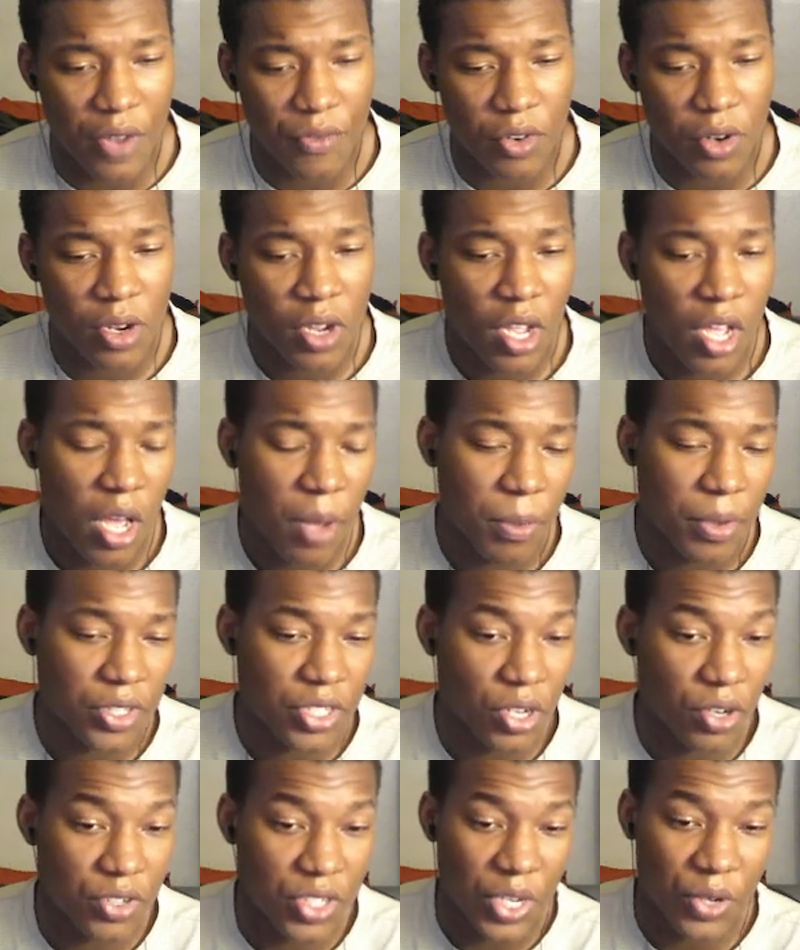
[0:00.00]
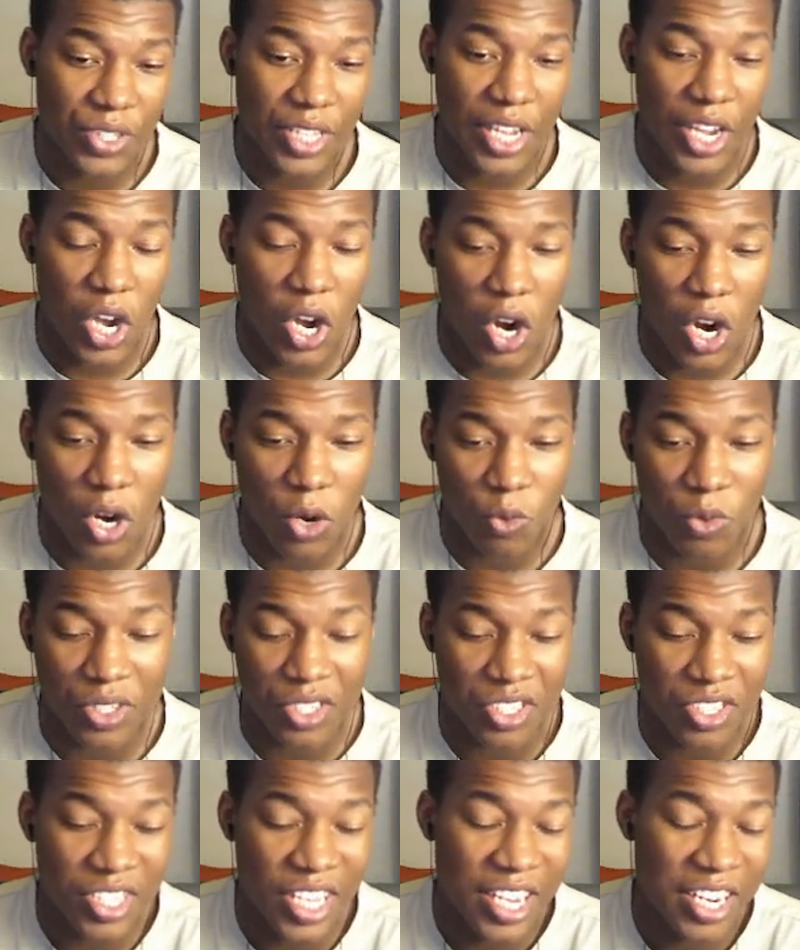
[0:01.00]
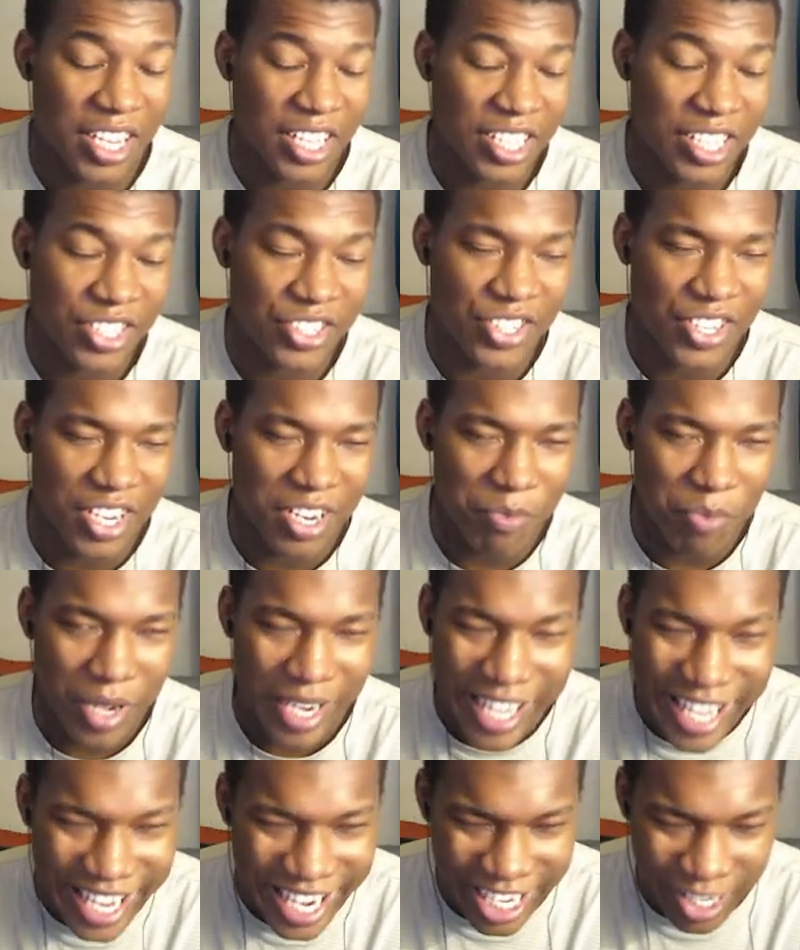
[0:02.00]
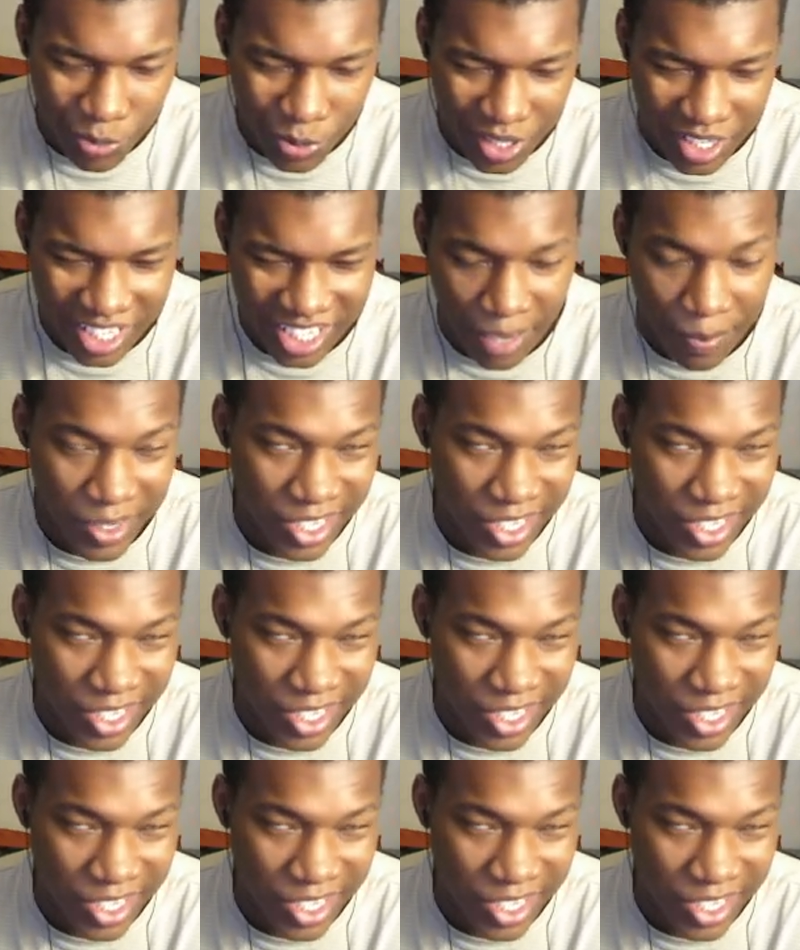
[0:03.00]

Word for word: whatever, but turns out they are, which is technically cheating, but it is what it is.